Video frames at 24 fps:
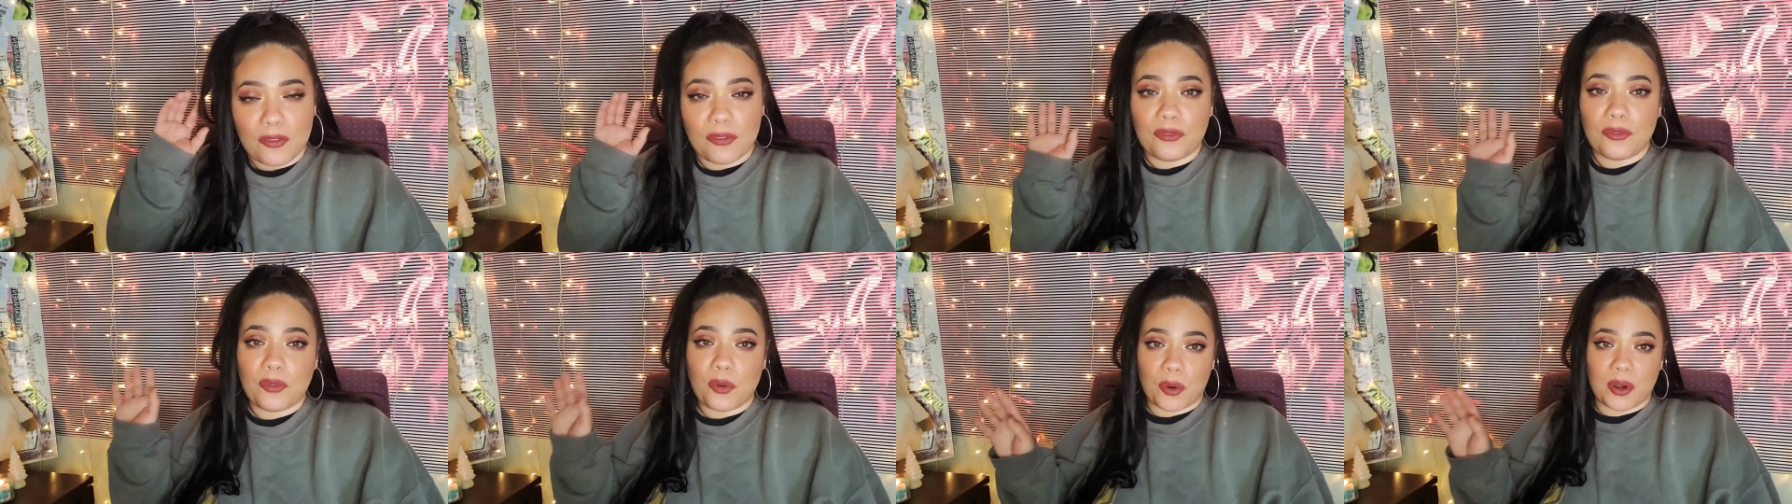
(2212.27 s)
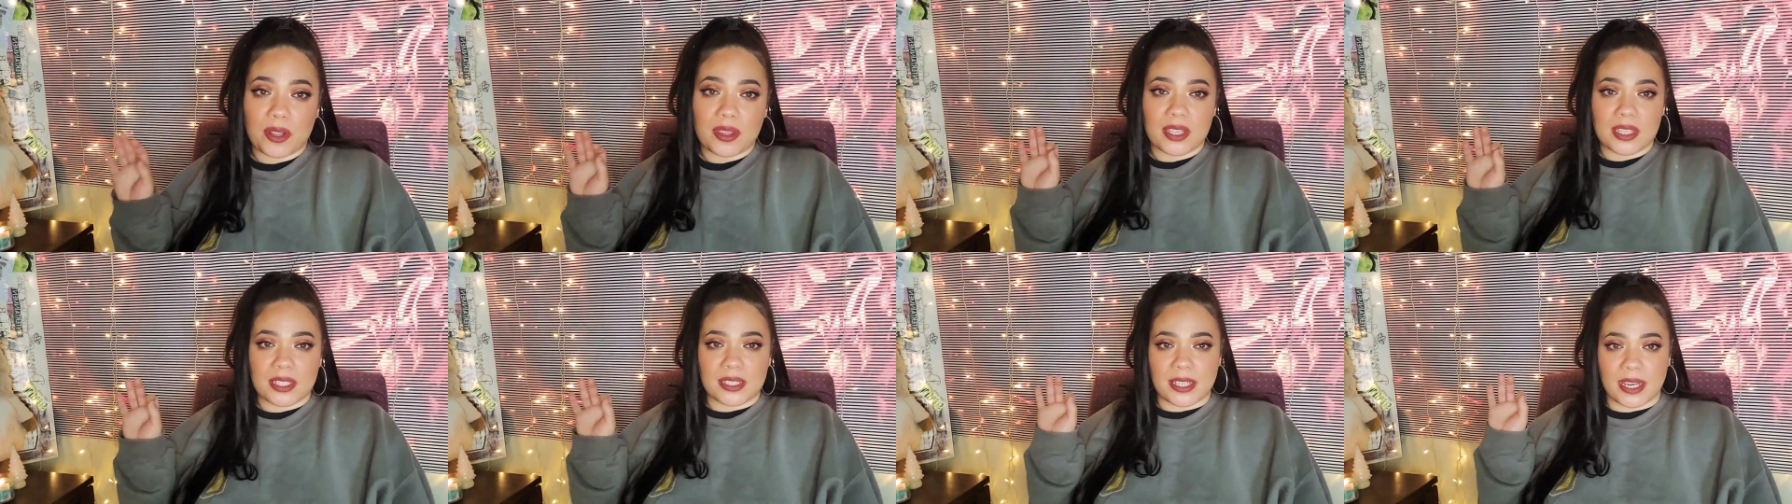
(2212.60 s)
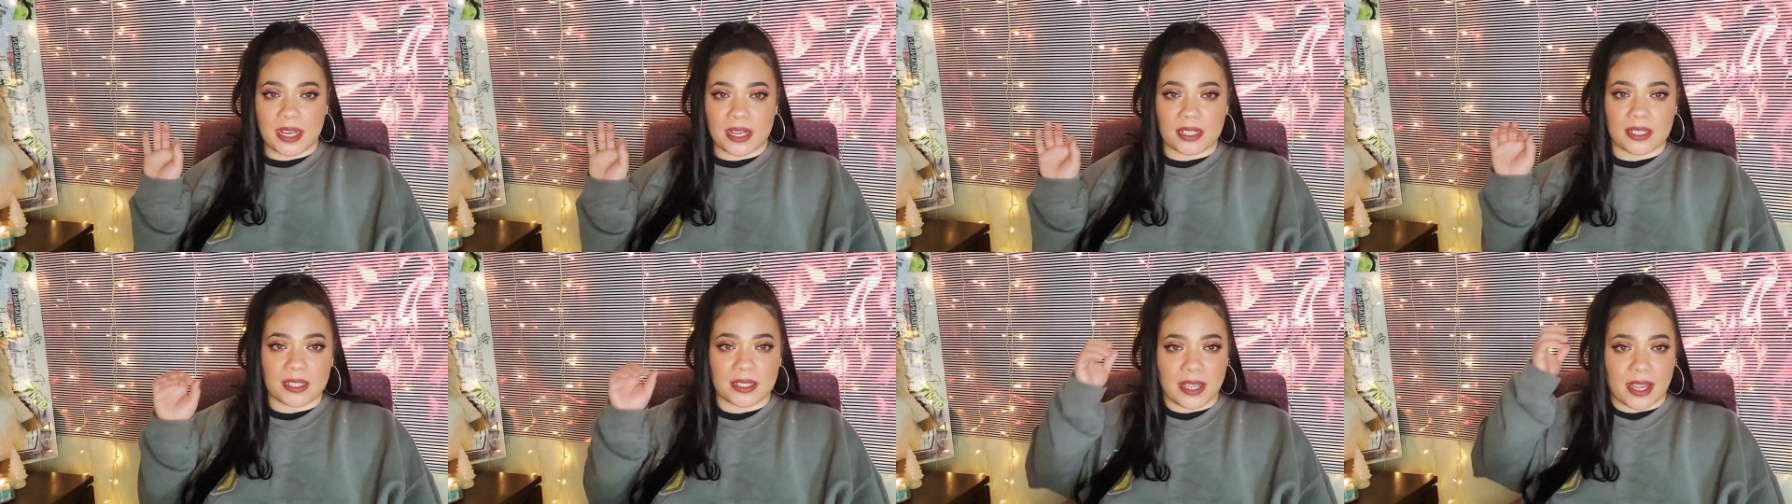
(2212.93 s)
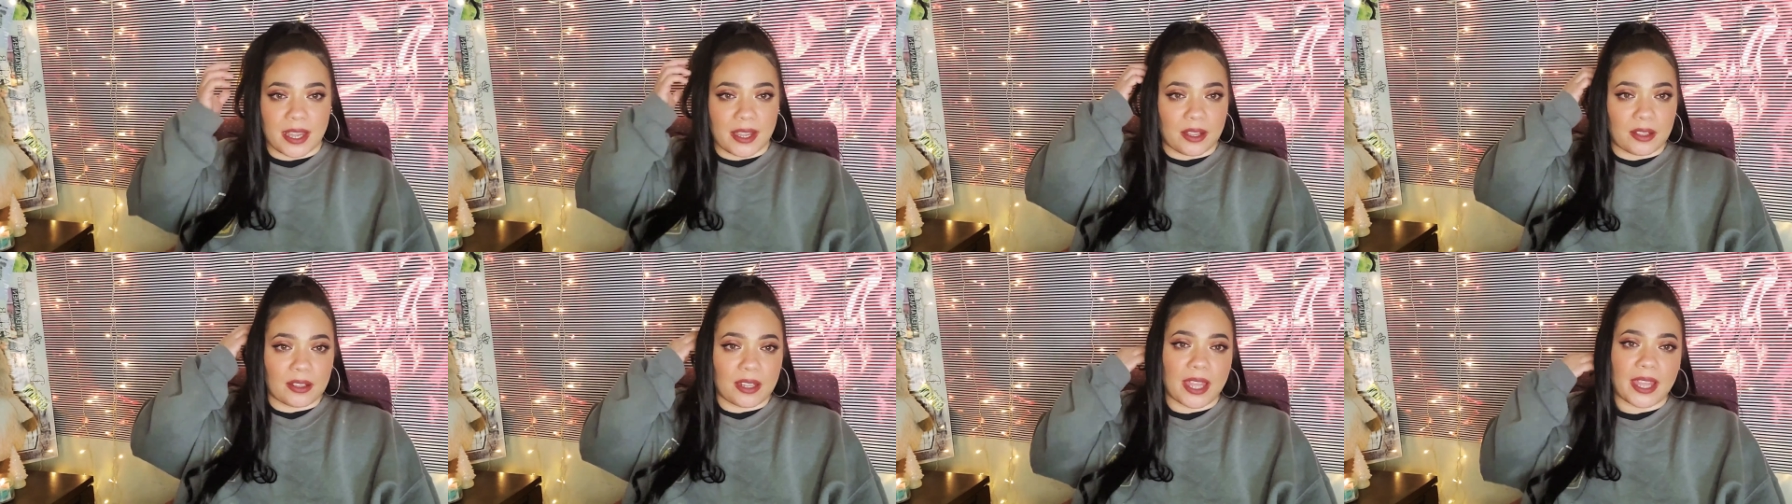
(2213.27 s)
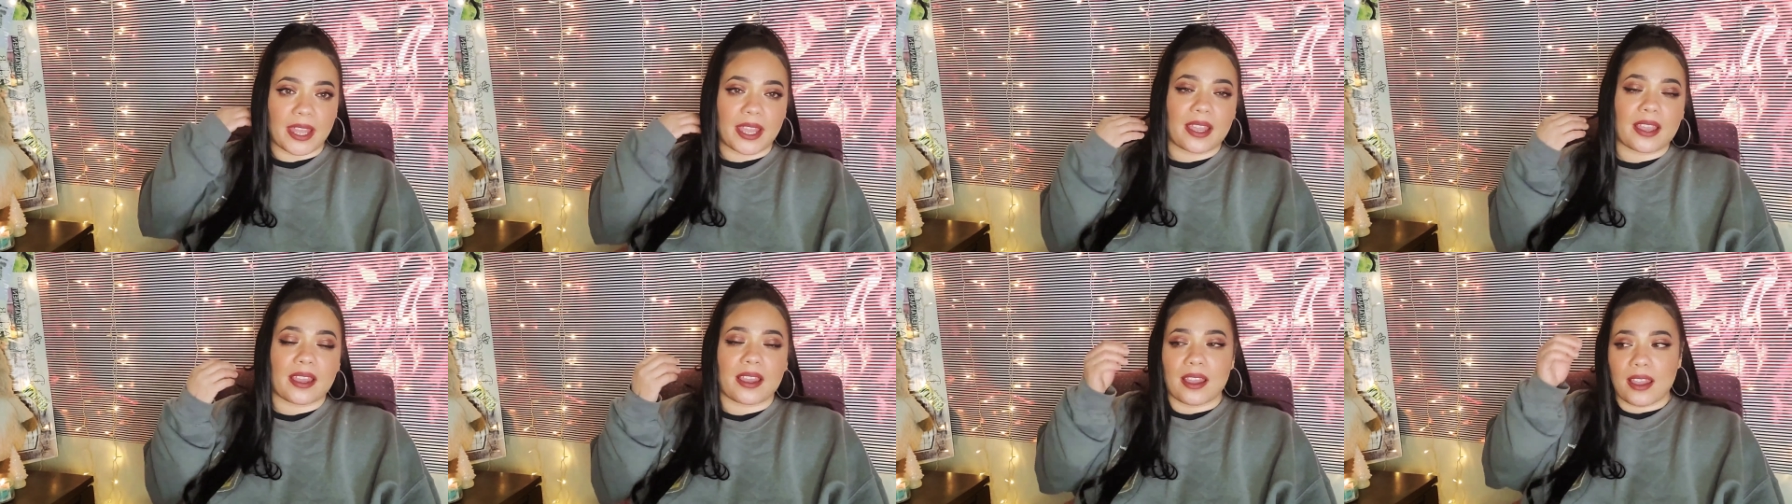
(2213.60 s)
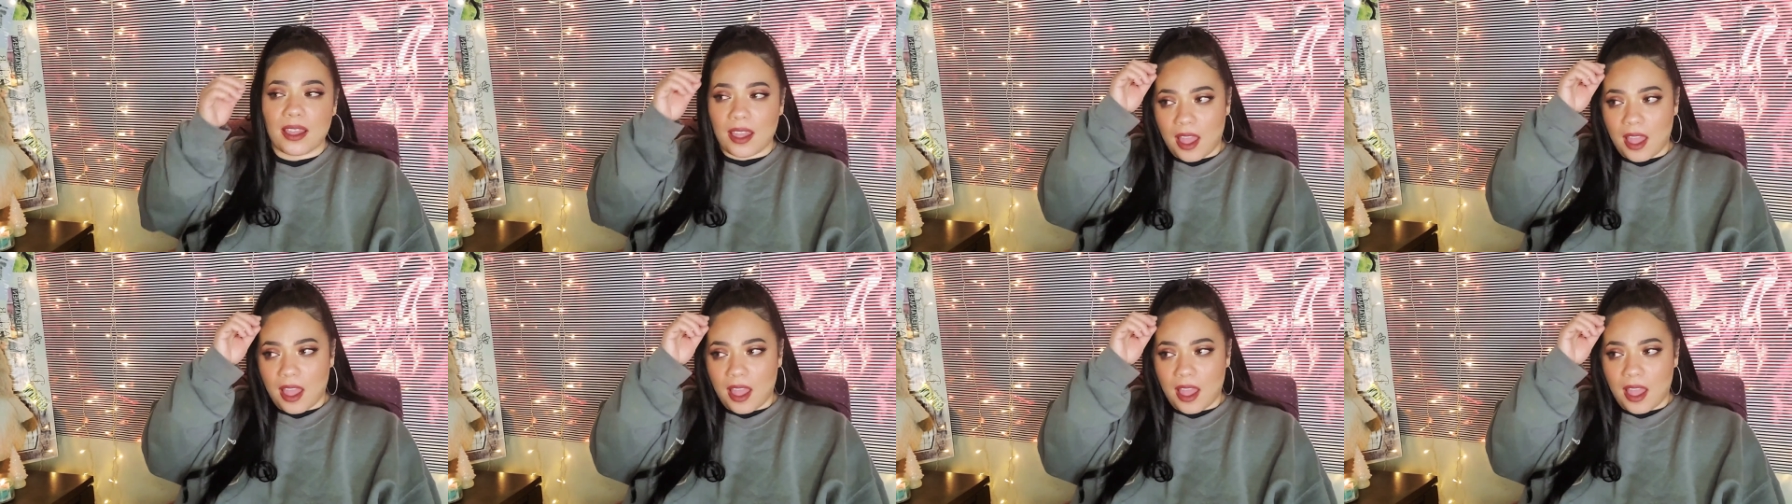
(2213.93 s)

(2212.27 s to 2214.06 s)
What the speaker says: for this hairstyle. Like,